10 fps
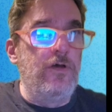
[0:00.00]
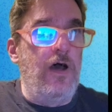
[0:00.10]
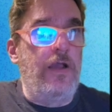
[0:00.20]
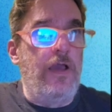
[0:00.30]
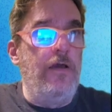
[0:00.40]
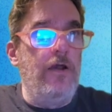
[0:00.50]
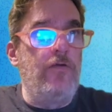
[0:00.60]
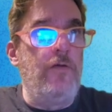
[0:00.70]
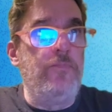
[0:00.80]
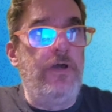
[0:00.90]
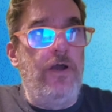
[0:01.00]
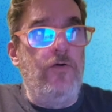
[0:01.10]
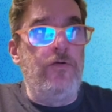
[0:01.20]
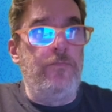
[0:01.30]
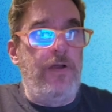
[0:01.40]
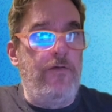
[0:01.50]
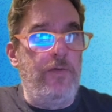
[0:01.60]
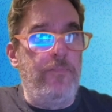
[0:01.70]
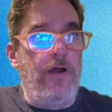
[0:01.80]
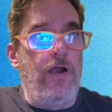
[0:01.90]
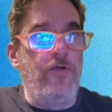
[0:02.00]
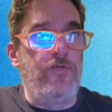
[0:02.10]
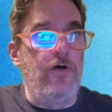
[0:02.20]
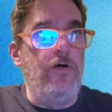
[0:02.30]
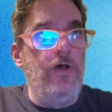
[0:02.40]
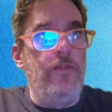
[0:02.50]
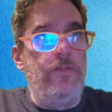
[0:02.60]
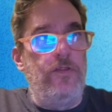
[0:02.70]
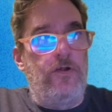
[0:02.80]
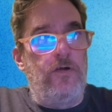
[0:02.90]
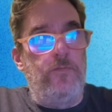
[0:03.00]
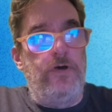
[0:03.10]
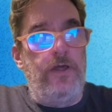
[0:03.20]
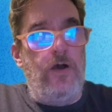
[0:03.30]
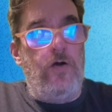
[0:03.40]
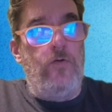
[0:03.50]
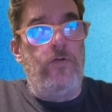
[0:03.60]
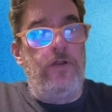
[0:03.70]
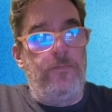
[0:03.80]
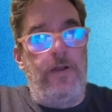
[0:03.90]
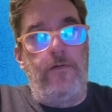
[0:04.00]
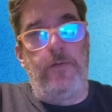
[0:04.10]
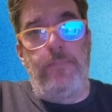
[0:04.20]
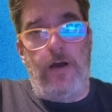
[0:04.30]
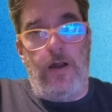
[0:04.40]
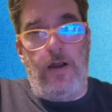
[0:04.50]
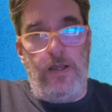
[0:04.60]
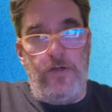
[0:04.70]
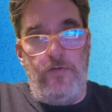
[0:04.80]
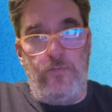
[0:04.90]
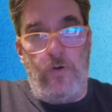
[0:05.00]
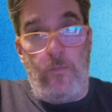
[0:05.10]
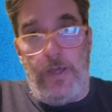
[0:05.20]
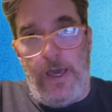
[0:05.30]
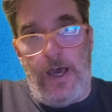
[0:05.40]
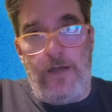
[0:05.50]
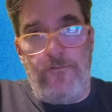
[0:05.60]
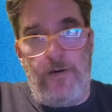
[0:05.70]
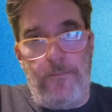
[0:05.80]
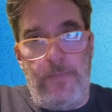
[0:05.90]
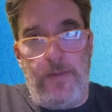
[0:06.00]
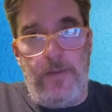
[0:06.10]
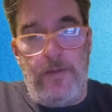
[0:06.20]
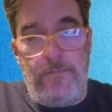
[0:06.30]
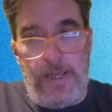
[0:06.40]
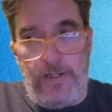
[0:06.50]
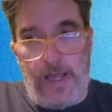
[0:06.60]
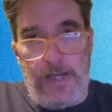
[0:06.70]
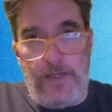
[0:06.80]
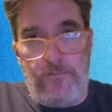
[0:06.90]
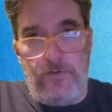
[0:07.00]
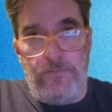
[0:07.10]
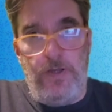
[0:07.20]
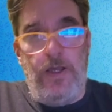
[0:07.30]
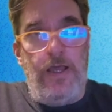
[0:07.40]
Okay. Crumbly Oat and Berry Bar. So the, the Crumbly Oat and Berry Bar is what we had from the main dining room.